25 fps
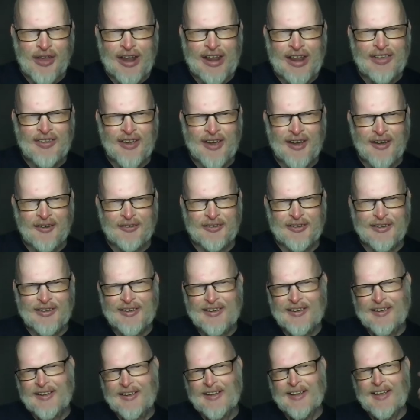any town.
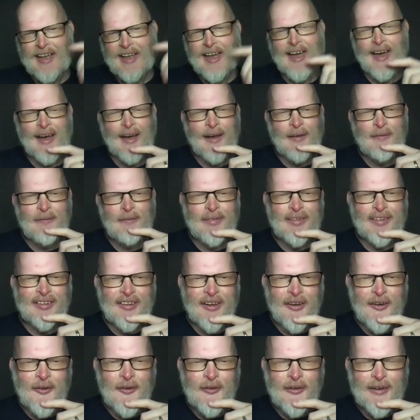Um,
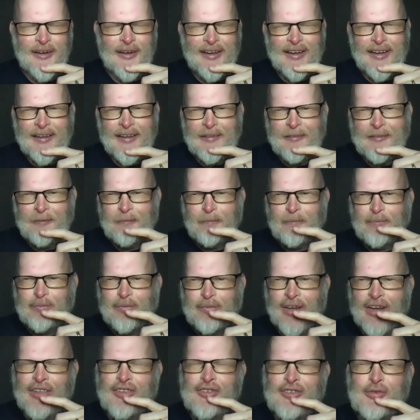so
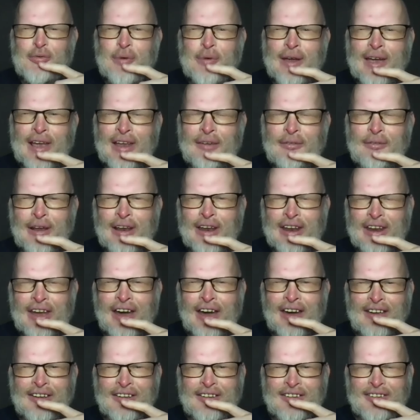it's really, really
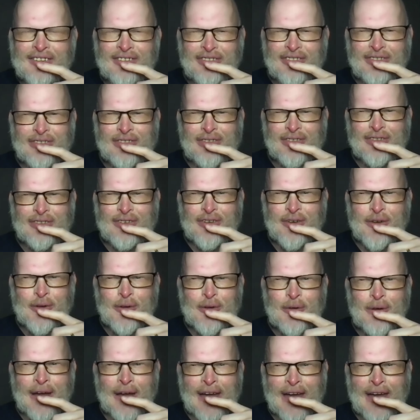nice to